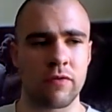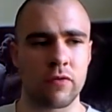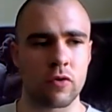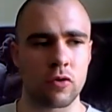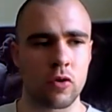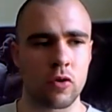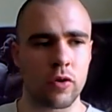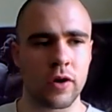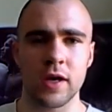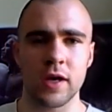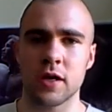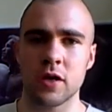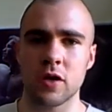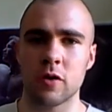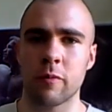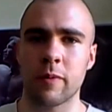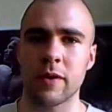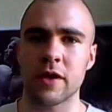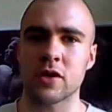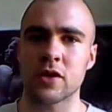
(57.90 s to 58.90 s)
if you're
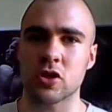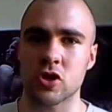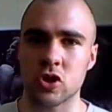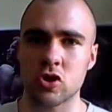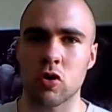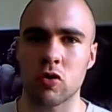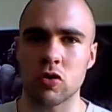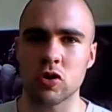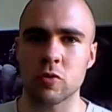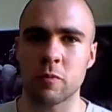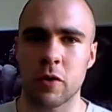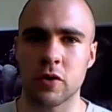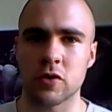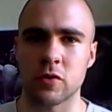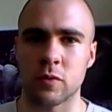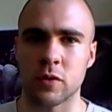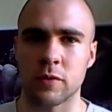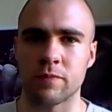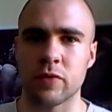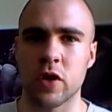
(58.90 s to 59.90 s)
looking to be as strong as
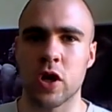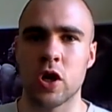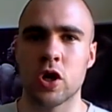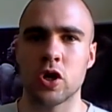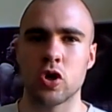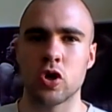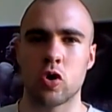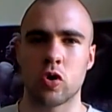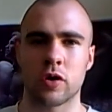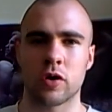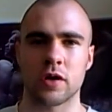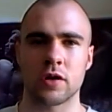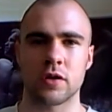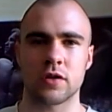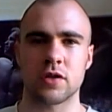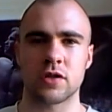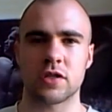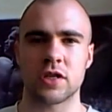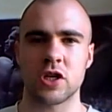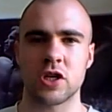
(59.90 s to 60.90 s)
possible, you're
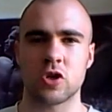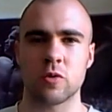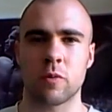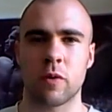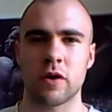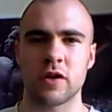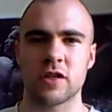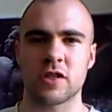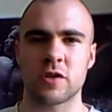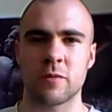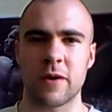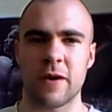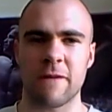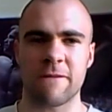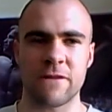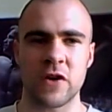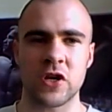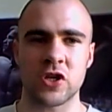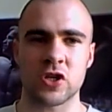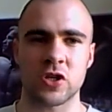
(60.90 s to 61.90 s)
looking to teach your body to be
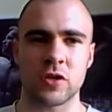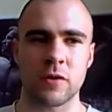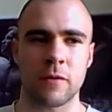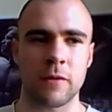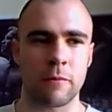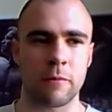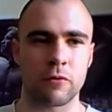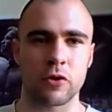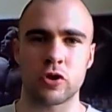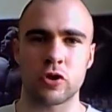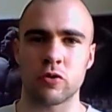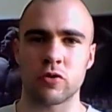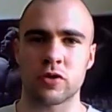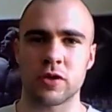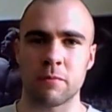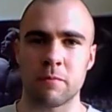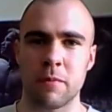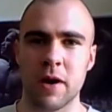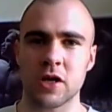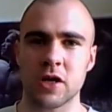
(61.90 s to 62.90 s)
efficient at
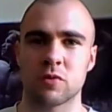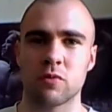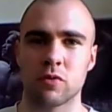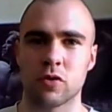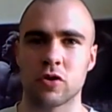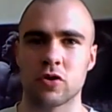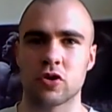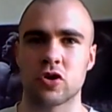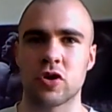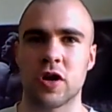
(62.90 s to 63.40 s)
producing maximal